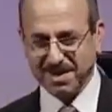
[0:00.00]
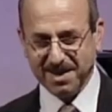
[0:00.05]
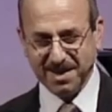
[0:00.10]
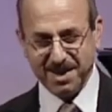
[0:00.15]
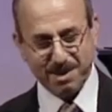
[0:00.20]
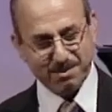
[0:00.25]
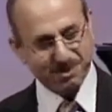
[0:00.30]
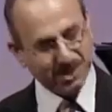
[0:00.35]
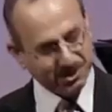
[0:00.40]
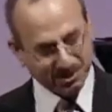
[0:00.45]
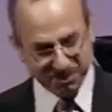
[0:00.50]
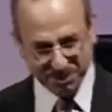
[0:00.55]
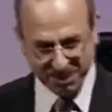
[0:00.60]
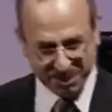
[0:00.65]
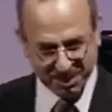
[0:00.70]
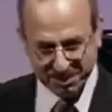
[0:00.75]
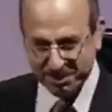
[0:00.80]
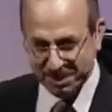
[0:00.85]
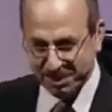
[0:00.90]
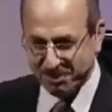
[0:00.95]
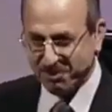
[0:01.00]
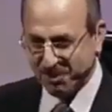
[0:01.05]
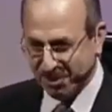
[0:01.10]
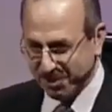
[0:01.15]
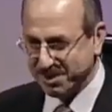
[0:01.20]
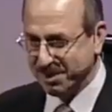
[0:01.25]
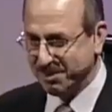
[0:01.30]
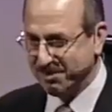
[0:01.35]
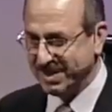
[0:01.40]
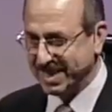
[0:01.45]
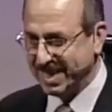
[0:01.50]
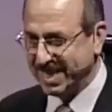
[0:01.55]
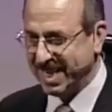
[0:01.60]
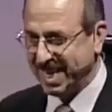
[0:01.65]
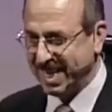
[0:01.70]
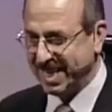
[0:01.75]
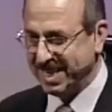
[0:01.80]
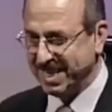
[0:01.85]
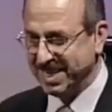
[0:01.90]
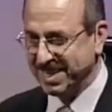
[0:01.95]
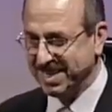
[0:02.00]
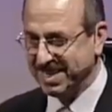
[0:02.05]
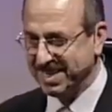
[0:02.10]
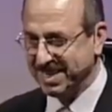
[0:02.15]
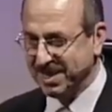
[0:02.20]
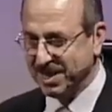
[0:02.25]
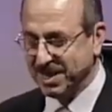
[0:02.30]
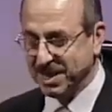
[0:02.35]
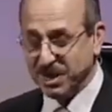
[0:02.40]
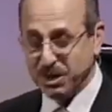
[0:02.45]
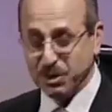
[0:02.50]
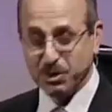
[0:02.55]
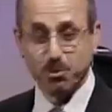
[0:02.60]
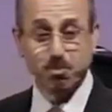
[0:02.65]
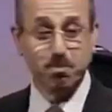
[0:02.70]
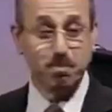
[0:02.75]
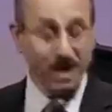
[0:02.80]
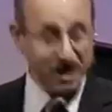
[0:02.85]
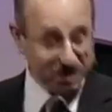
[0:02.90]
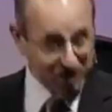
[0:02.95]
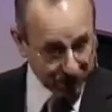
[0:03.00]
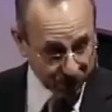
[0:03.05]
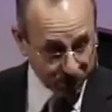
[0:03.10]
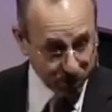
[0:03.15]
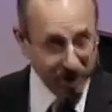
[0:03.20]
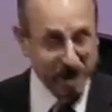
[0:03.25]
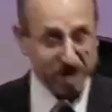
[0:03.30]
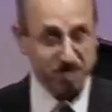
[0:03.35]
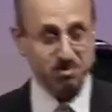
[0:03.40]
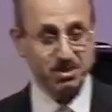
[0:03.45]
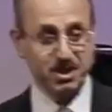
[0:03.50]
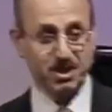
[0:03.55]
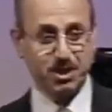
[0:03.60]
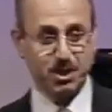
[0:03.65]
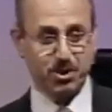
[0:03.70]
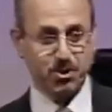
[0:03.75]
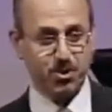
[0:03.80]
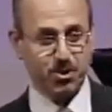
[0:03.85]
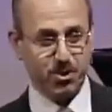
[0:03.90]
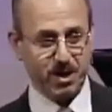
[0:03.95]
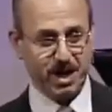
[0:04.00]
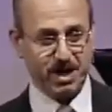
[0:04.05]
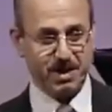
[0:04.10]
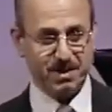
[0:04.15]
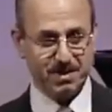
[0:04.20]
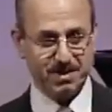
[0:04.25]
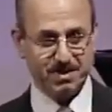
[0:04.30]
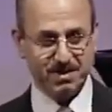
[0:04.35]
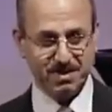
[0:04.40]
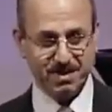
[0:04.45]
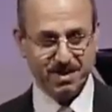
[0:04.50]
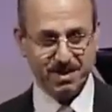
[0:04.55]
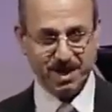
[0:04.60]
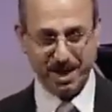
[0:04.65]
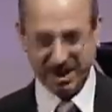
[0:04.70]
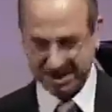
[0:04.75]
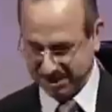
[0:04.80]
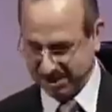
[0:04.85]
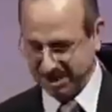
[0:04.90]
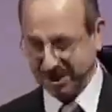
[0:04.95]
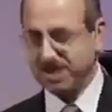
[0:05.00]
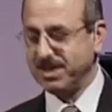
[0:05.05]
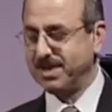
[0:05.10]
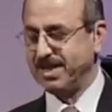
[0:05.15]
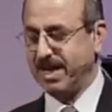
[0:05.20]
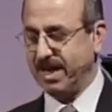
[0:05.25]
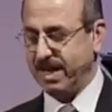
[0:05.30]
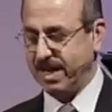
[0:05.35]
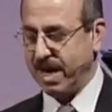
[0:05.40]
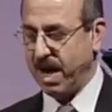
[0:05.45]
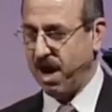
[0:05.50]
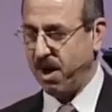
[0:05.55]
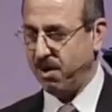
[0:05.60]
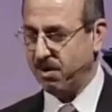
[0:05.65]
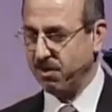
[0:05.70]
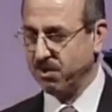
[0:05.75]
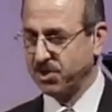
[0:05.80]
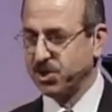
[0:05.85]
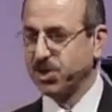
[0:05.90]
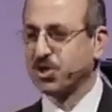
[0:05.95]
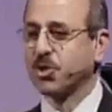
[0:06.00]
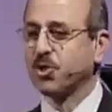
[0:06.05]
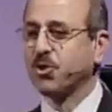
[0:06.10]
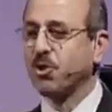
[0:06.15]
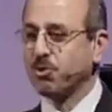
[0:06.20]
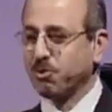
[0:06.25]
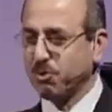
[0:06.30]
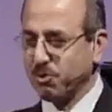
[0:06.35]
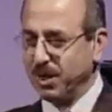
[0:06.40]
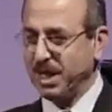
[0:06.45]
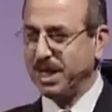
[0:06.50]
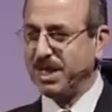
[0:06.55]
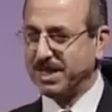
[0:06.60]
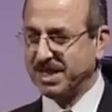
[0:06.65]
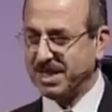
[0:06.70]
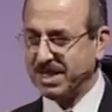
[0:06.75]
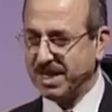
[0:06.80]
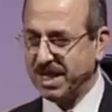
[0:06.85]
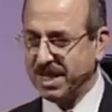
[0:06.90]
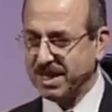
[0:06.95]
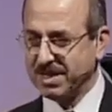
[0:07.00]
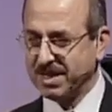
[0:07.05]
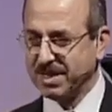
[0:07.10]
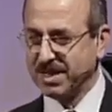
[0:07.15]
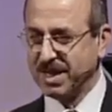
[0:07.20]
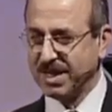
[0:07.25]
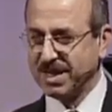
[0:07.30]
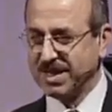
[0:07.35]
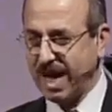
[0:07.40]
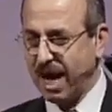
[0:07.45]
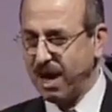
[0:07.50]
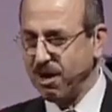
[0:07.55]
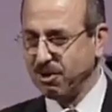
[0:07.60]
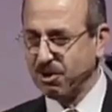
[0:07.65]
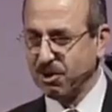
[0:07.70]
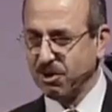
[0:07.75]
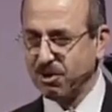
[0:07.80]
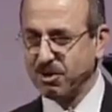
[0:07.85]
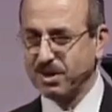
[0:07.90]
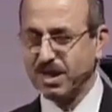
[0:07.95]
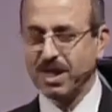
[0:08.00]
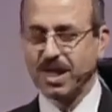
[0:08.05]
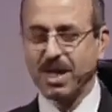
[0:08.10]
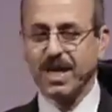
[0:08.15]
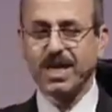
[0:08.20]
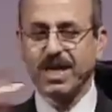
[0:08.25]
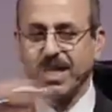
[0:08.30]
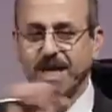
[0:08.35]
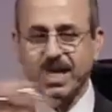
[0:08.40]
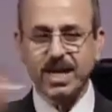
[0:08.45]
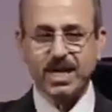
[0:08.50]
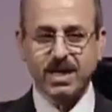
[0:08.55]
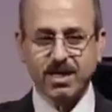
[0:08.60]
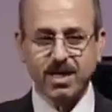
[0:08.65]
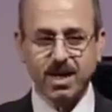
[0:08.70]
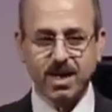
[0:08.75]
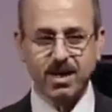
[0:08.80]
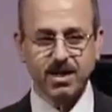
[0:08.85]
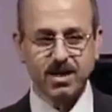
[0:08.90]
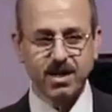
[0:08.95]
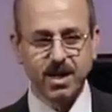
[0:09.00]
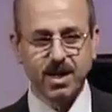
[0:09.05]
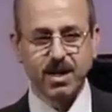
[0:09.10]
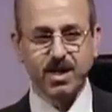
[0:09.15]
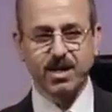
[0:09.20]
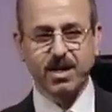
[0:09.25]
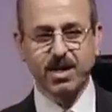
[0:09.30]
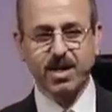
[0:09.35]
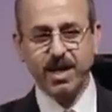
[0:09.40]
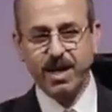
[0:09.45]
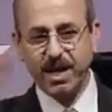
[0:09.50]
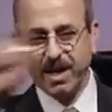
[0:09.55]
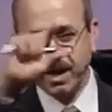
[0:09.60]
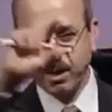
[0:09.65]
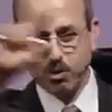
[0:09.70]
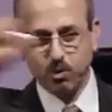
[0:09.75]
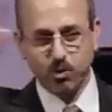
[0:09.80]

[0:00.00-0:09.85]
I'm not talking about Muslims again. You better go and read the Quran. It's easier now. Just go to the internet, download, click there, killing